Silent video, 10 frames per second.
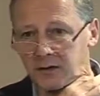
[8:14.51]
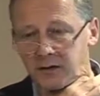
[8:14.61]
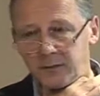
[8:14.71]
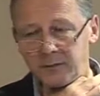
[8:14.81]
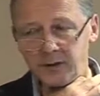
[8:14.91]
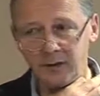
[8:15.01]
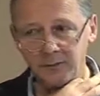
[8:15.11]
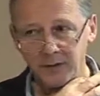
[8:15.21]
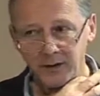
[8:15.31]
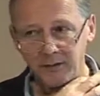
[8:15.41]
Um, I
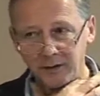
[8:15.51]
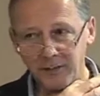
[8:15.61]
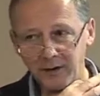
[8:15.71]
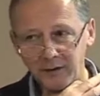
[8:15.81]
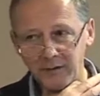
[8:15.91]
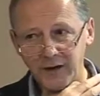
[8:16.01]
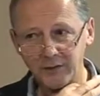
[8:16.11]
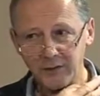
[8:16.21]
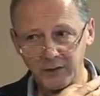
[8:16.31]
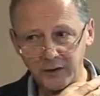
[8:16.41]
believe they're a better
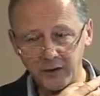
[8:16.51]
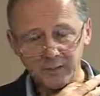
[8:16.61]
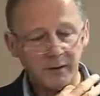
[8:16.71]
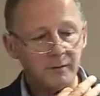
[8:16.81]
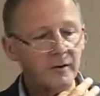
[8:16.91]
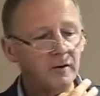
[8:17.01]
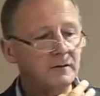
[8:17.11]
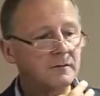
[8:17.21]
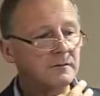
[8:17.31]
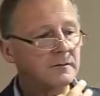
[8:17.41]
investment for young people
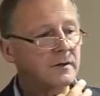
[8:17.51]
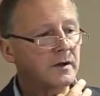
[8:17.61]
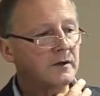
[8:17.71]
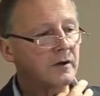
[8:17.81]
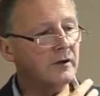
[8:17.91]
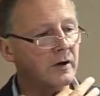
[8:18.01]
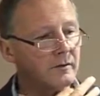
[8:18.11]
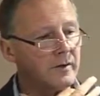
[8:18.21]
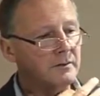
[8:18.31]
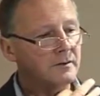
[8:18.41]
than, than not
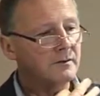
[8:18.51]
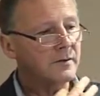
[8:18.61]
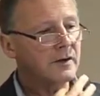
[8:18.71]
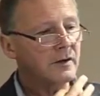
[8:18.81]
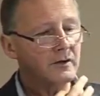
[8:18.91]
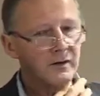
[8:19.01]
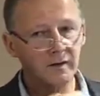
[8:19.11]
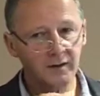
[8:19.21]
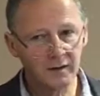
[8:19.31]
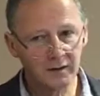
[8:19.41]
young people because
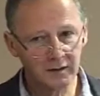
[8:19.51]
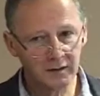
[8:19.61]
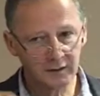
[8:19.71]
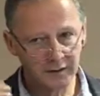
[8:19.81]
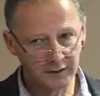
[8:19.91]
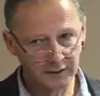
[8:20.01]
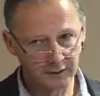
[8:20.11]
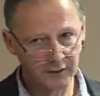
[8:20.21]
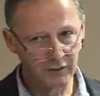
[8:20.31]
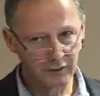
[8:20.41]

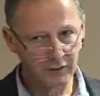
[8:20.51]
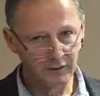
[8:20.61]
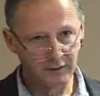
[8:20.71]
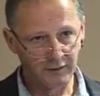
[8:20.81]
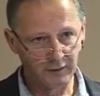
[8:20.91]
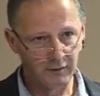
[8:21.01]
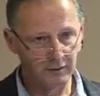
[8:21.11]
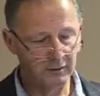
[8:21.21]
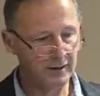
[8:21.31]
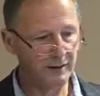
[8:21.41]
they do have this
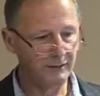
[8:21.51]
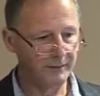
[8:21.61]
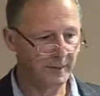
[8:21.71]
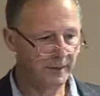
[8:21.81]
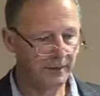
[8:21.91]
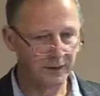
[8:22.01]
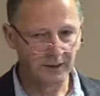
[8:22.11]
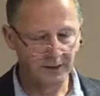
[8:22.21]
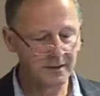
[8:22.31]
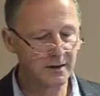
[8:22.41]
long lifespan.
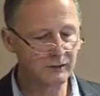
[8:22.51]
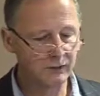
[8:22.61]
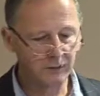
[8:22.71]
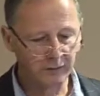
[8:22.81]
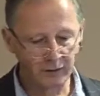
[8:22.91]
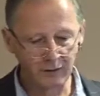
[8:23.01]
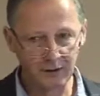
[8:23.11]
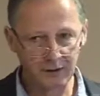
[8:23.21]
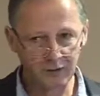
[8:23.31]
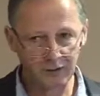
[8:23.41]
And if you assume
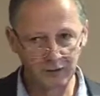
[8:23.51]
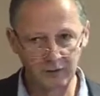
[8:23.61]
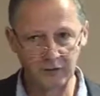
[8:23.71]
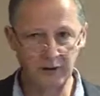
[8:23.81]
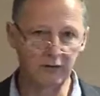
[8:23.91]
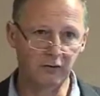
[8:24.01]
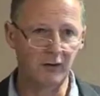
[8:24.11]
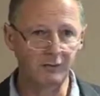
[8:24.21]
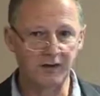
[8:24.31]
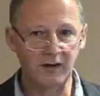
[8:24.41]
electricity is going to go
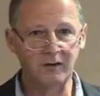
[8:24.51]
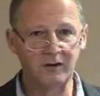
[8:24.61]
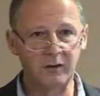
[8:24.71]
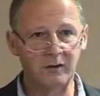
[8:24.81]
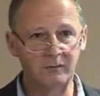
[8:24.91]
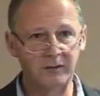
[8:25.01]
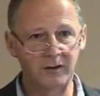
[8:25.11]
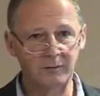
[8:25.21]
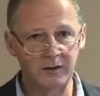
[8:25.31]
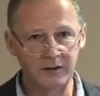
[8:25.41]
up at 10 to 12
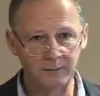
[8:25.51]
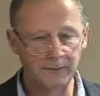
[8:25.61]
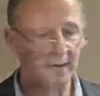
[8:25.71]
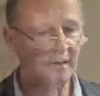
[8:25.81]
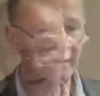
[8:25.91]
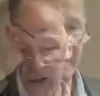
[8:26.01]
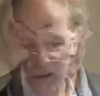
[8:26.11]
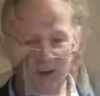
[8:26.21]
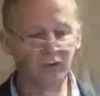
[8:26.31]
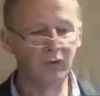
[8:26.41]
percent per annum,
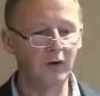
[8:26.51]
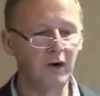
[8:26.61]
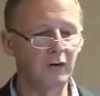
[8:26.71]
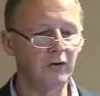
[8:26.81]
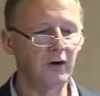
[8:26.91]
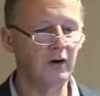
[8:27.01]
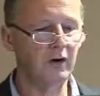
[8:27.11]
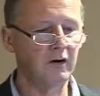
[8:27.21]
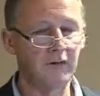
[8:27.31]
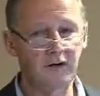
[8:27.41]
it gives you a
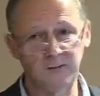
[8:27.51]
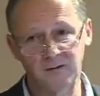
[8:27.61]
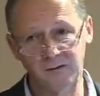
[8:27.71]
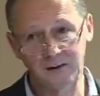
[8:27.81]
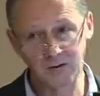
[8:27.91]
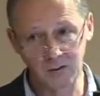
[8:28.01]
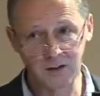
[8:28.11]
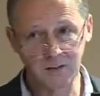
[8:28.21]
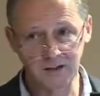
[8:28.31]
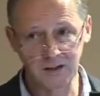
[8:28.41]
return on investment of about
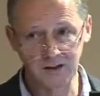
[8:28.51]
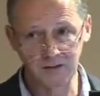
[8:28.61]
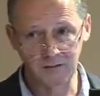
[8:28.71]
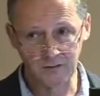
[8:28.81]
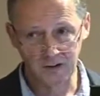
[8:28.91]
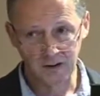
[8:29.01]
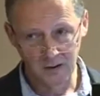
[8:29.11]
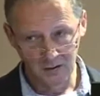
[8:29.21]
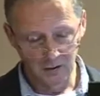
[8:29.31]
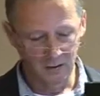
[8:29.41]
20 percent over the
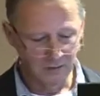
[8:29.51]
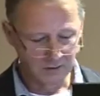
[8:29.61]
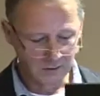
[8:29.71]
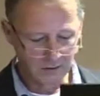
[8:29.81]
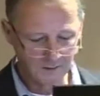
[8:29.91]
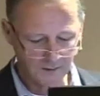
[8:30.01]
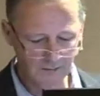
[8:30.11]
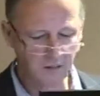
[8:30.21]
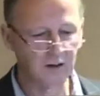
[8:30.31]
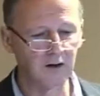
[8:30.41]
over the
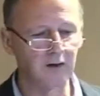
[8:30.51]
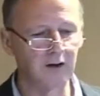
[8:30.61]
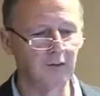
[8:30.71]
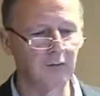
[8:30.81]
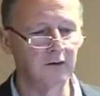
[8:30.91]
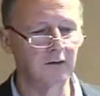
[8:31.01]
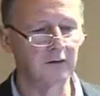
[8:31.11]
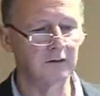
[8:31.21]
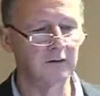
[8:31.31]
25-year guaranteed period.